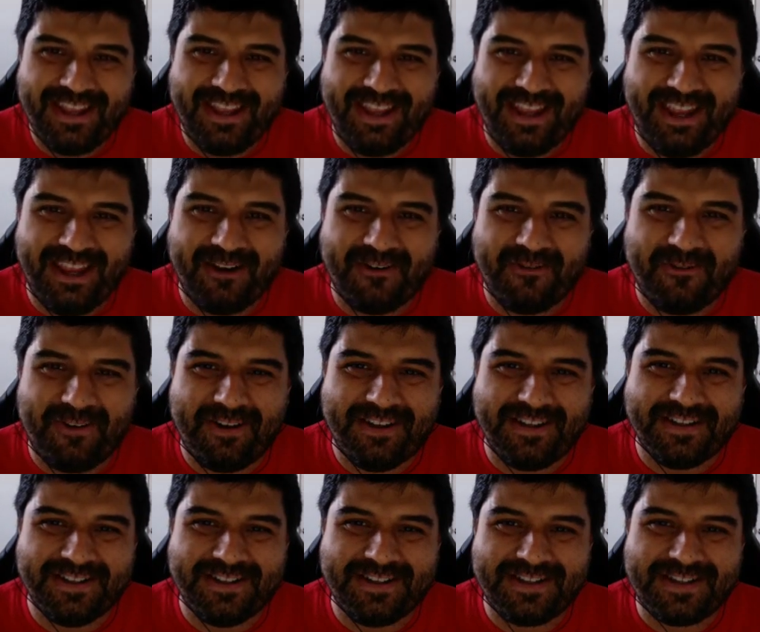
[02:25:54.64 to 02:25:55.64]
it
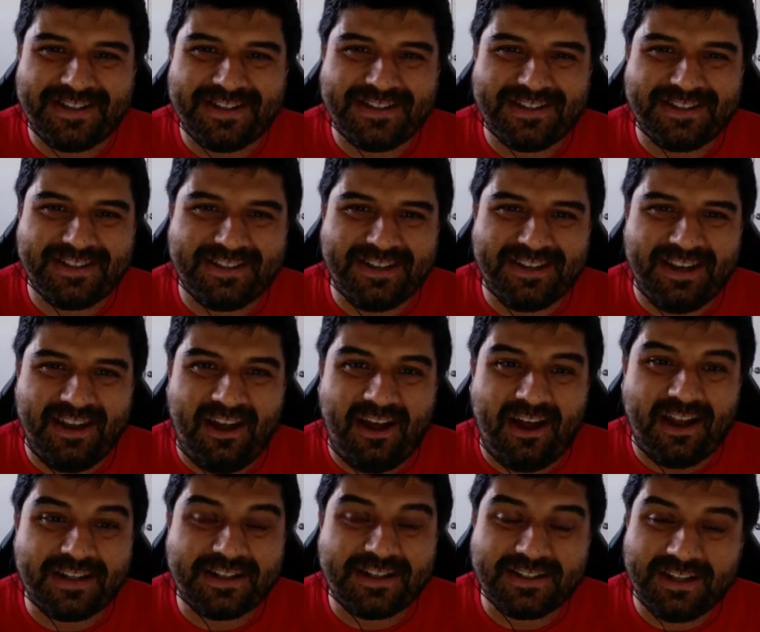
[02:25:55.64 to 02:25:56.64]
was
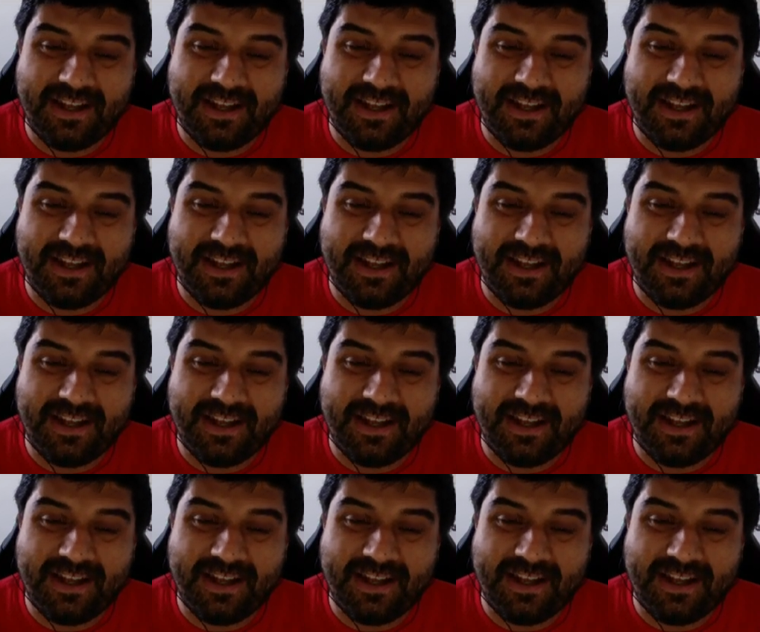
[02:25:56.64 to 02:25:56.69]
not